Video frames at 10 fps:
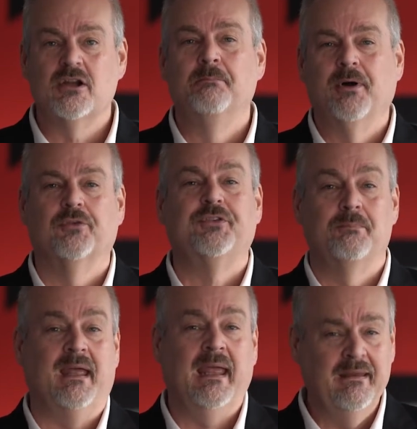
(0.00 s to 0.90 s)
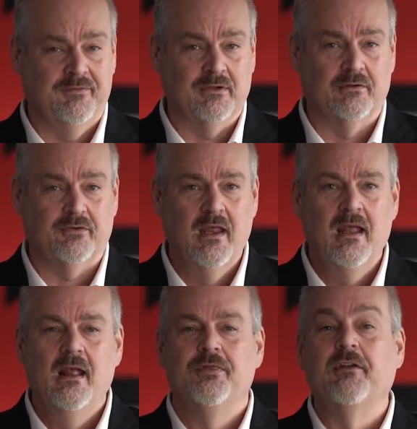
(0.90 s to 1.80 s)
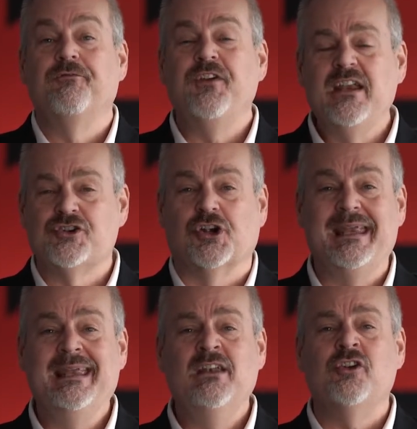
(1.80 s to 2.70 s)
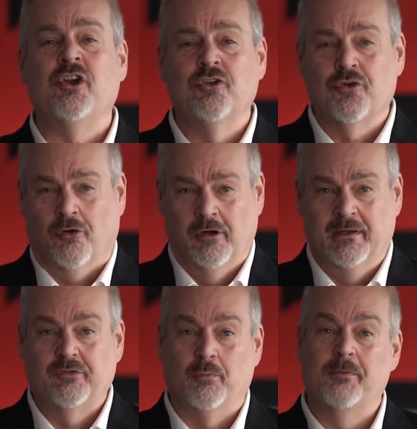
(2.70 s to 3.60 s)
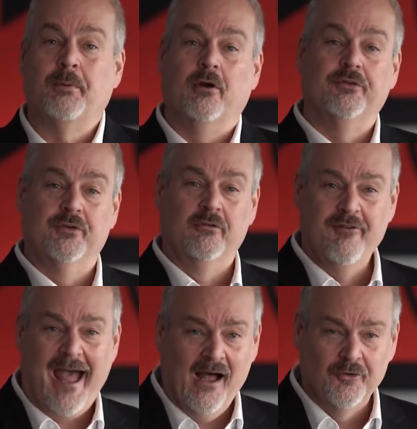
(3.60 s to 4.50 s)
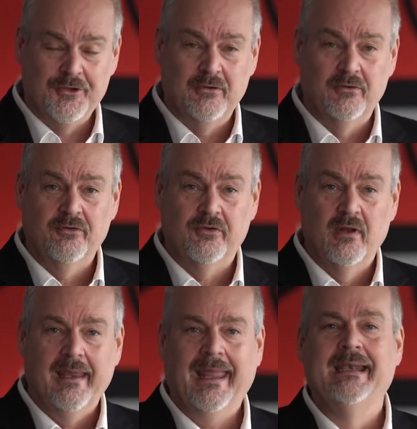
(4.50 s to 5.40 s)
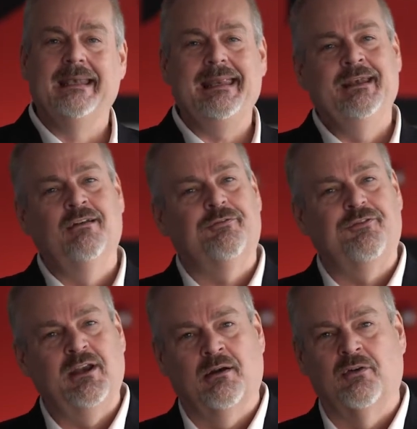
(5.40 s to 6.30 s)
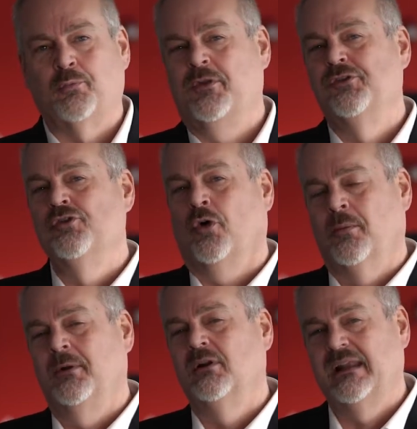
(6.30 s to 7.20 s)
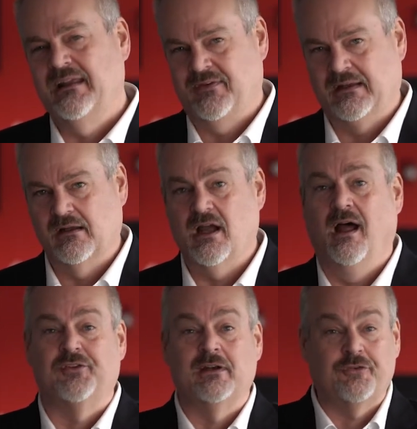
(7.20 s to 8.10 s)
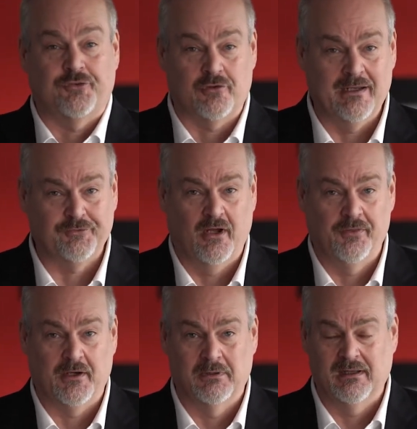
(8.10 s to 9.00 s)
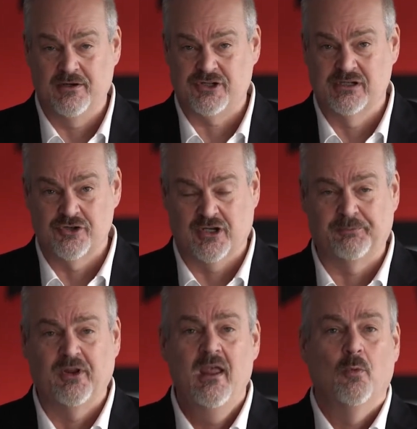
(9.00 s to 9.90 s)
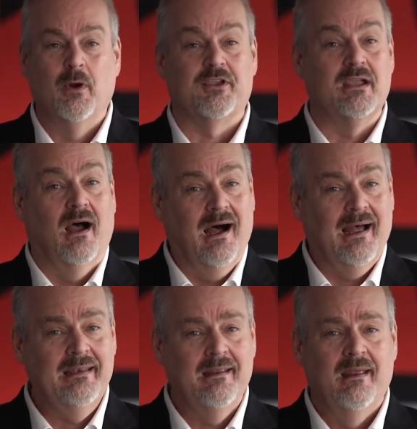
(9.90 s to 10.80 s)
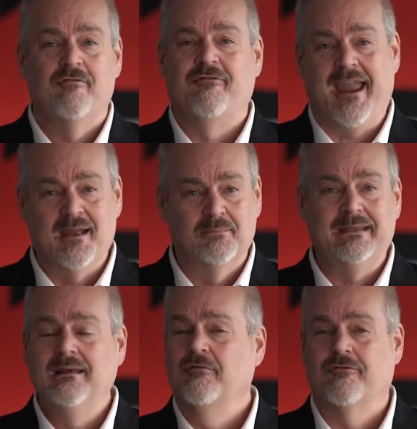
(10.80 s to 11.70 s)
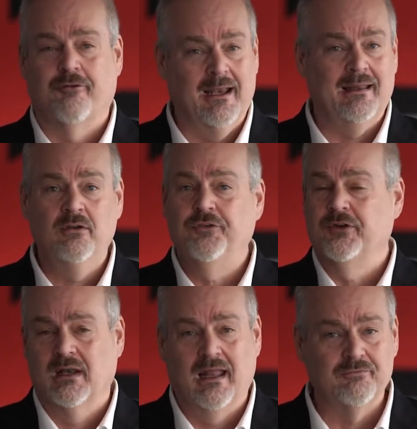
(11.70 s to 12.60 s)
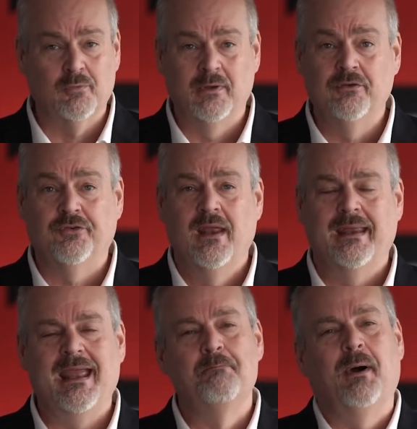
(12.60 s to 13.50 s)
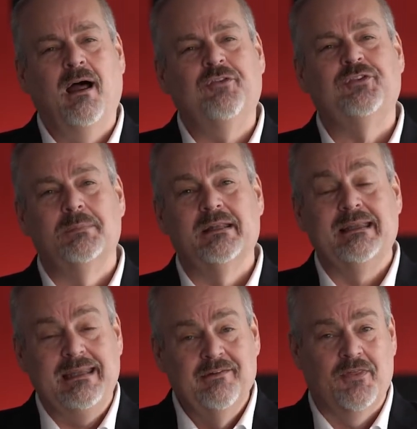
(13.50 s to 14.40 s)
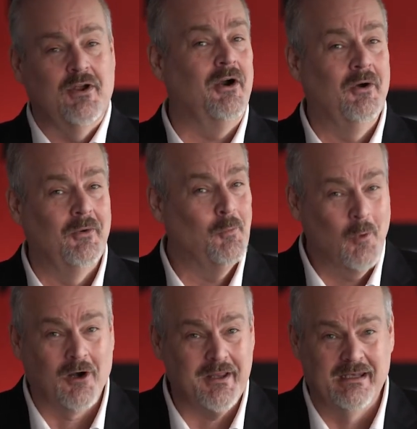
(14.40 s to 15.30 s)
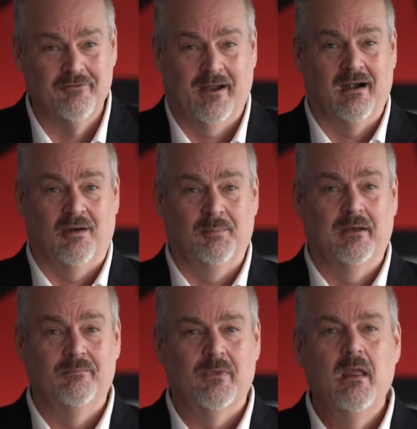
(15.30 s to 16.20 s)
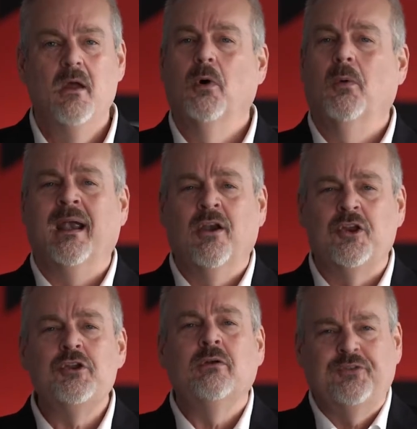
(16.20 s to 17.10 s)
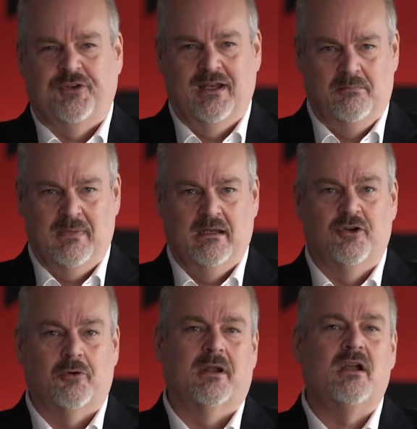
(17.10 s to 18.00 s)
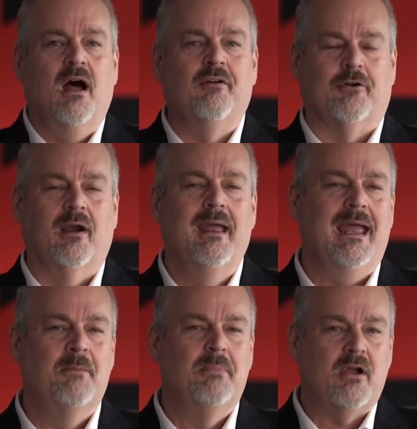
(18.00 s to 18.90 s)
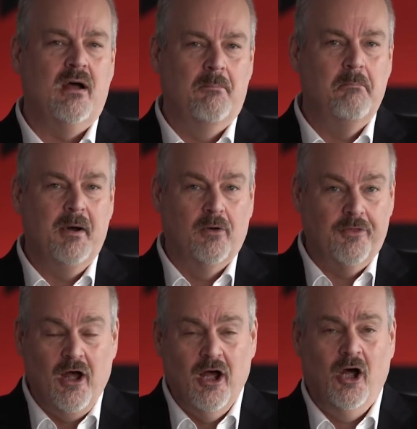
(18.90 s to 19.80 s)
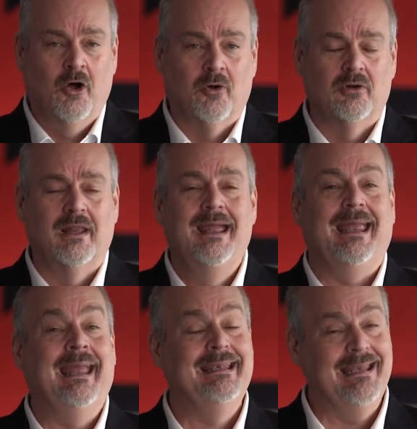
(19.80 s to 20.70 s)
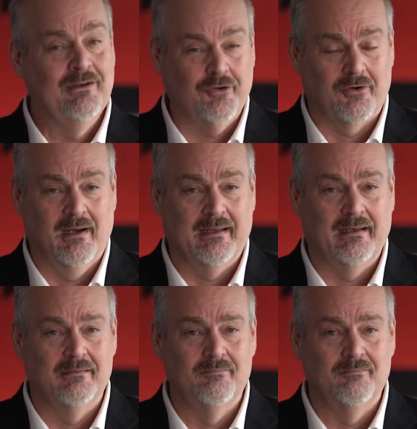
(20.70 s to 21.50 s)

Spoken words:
compulsive behaviors that feature incongruence with personal values, and it interferes with normal living, causing stress on their relationships with God, family, friends, loved ones, and possibly even their own work environment. Well, where do you send men to recover and become both whole and integrated?